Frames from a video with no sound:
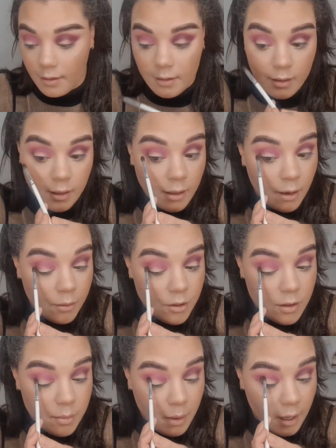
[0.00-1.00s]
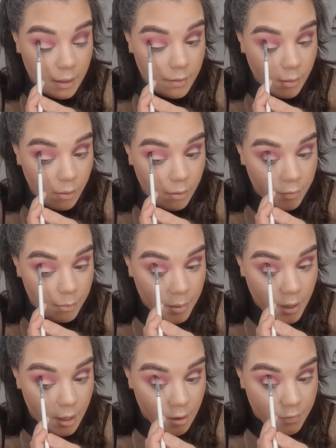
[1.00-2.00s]
you know, just my sort of
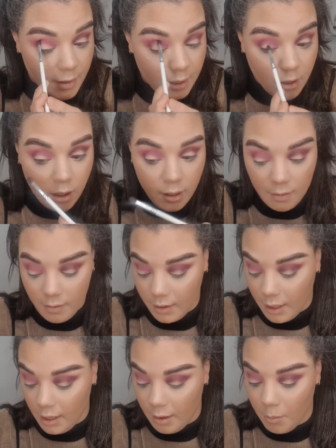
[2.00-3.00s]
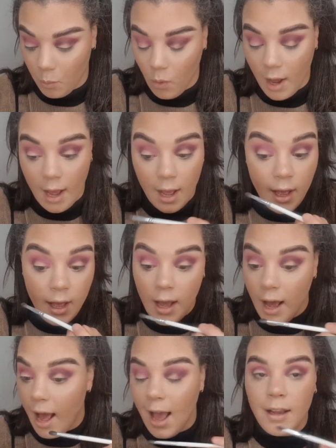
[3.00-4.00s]
perfect colour scheme where
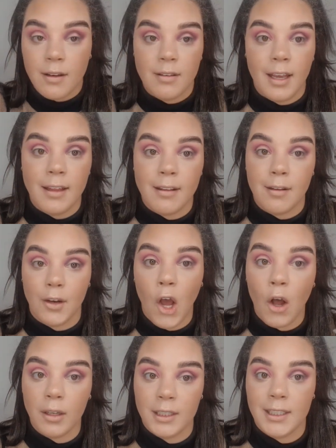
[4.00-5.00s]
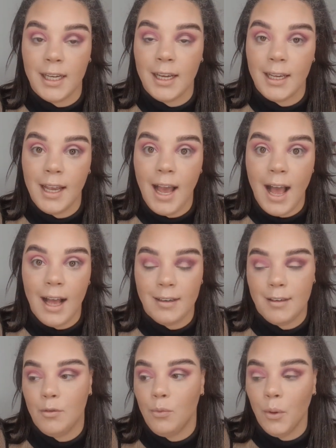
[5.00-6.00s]
I could take this on holiday and it
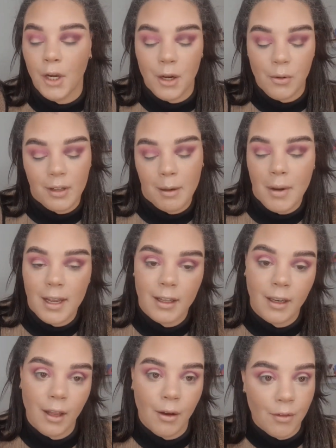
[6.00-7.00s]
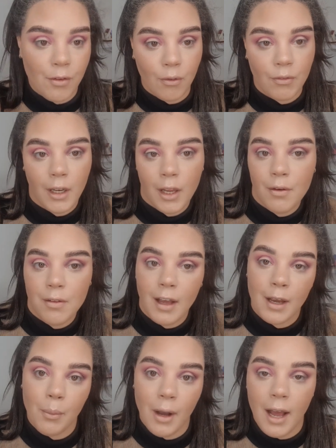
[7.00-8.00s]
would work with like my clothes, sort of clothes that I
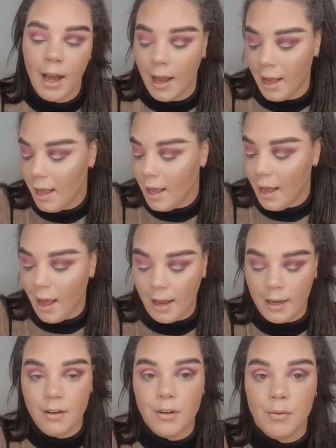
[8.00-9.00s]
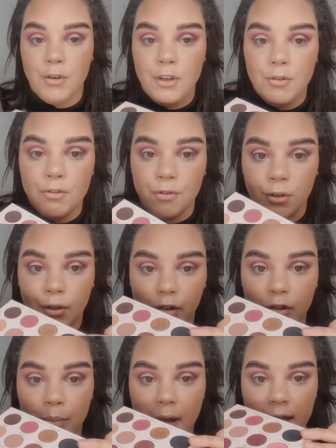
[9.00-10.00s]
wear. I can do neutrals,
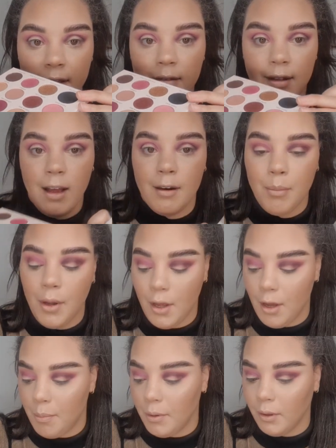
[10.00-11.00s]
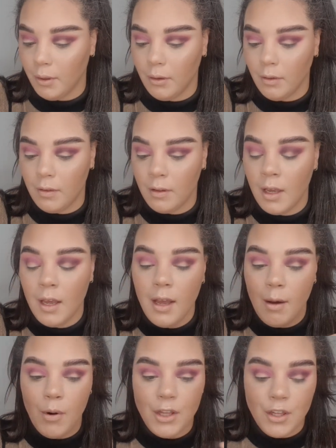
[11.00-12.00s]
pinks and purples,
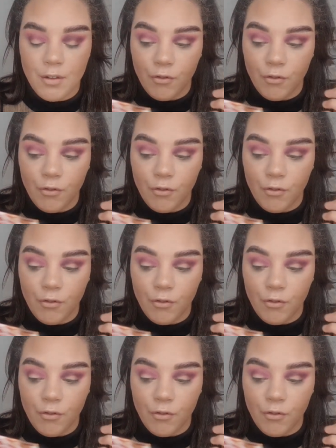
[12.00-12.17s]
which is